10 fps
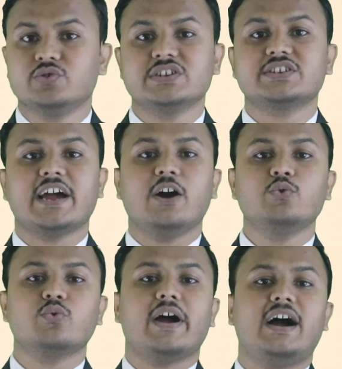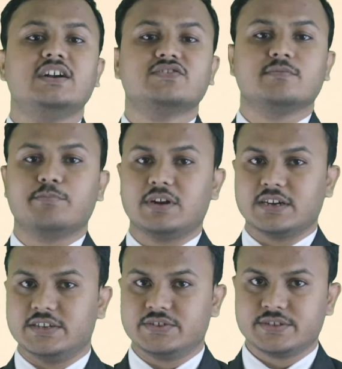You just have to add some
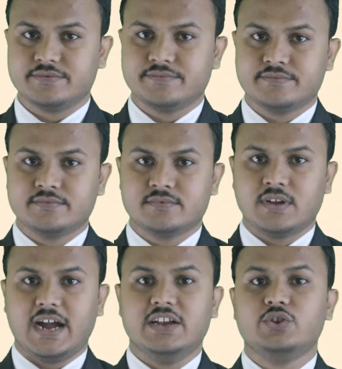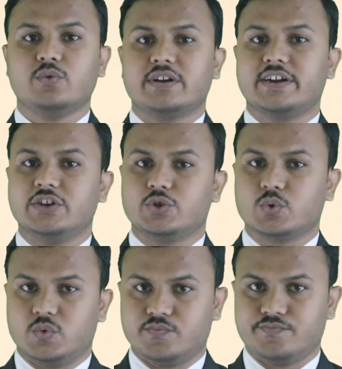plugins and you are ready to